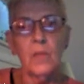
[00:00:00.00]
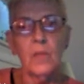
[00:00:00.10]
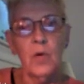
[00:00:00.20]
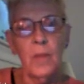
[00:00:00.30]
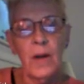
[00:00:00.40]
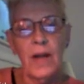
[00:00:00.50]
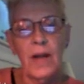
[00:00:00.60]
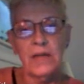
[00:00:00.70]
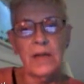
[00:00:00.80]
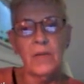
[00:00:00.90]
more about
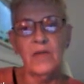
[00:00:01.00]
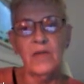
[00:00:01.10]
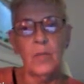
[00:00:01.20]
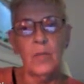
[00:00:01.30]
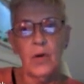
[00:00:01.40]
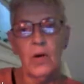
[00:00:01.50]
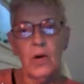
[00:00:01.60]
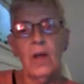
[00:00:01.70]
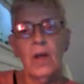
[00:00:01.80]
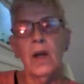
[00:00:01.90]
academic support
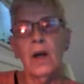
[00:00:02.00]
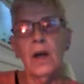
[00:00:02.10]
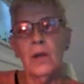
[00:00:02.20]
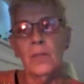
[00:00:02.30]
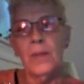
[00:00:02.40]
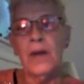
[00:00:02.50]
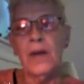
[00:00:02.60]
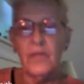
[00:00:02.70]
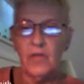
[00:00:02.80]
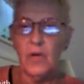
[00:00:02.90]

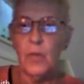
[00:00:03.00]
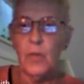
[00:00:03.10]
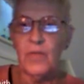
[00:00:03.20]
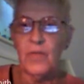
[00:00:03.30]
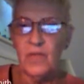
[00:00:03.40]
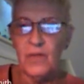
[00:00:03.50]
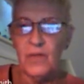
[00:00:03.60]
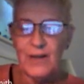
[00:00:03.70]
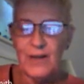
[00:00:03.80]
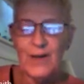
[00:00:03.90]
beyond the scope of this video.